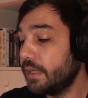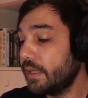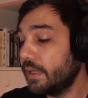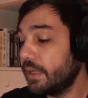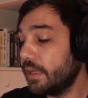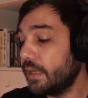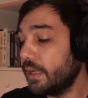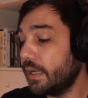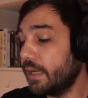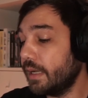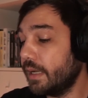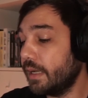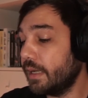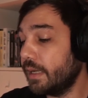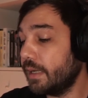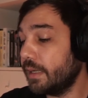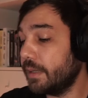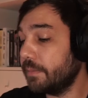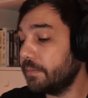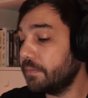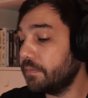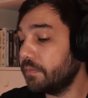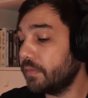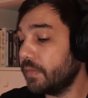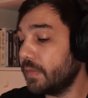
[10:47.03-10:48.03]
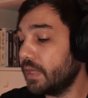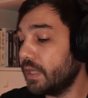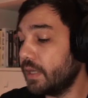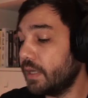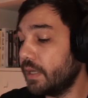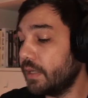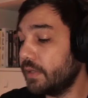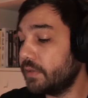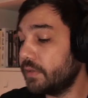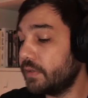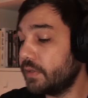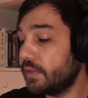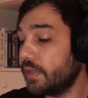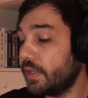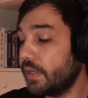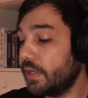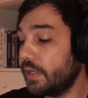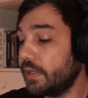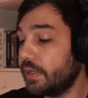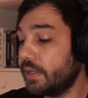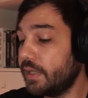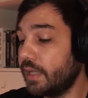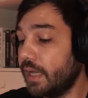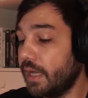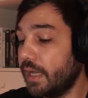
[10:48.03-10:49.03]
Let's say
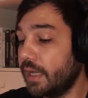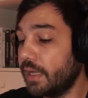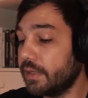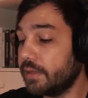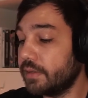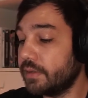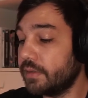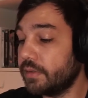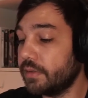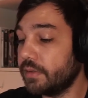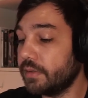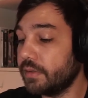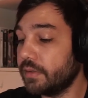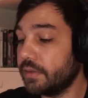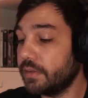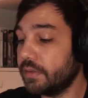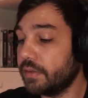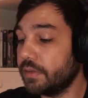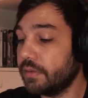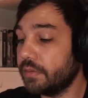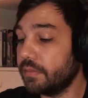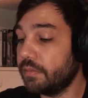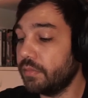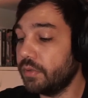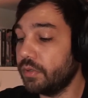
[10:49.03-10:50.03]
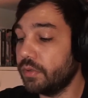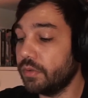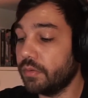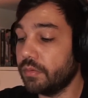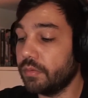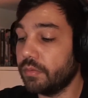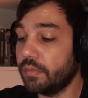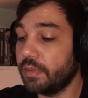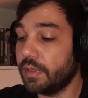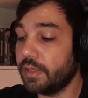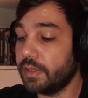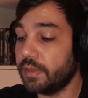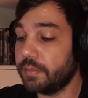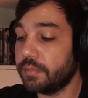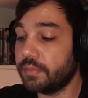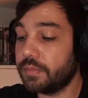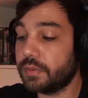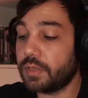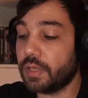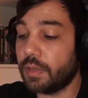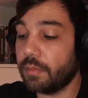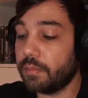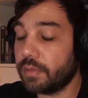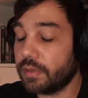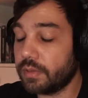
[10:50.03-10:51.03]
that, I
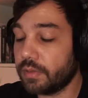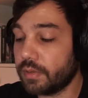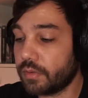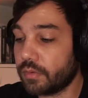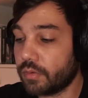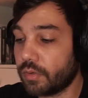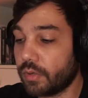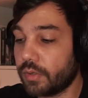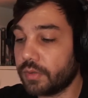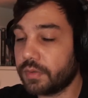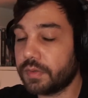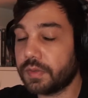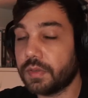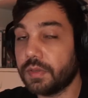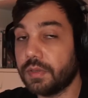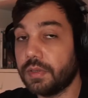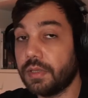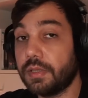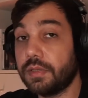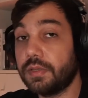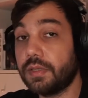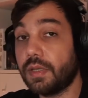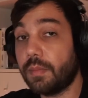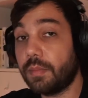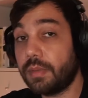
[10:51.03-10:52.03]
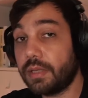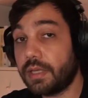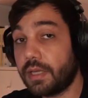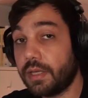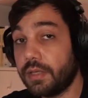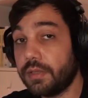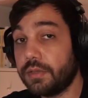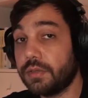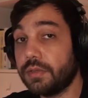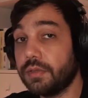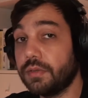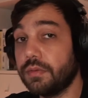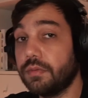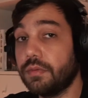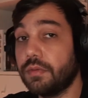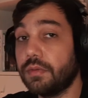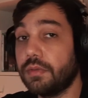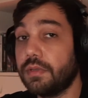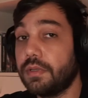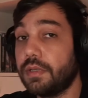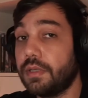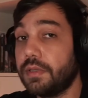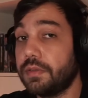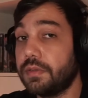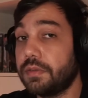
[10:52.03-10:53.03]
stumbled across a nice application or a
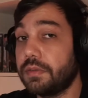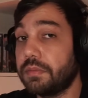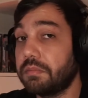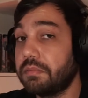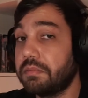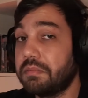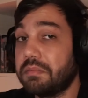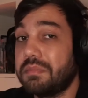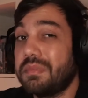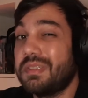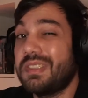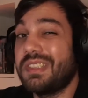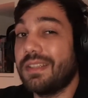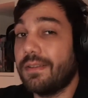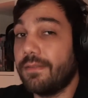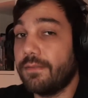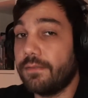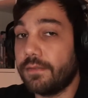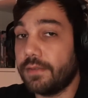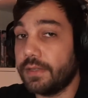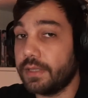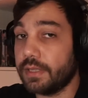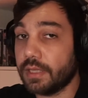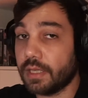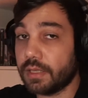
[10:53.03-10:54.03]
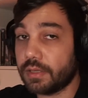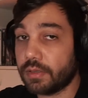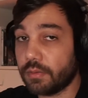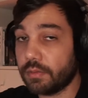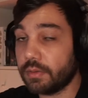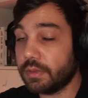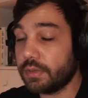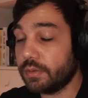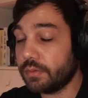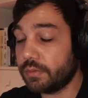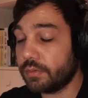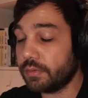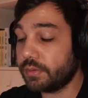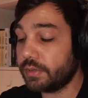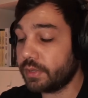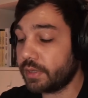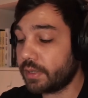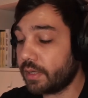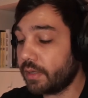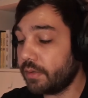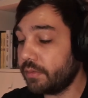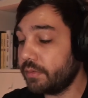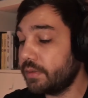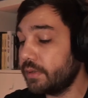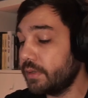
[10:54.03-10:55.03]
nice something that I wanted to check
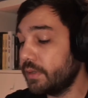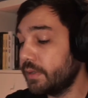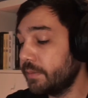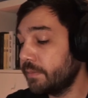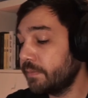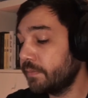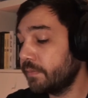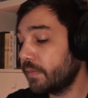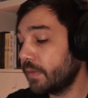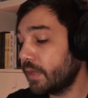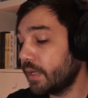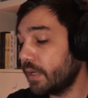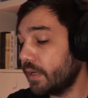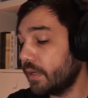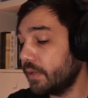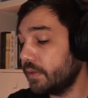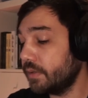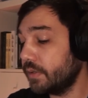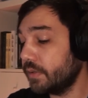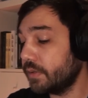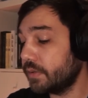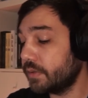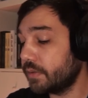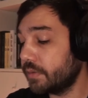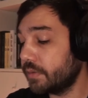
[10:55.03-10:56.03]
out. I just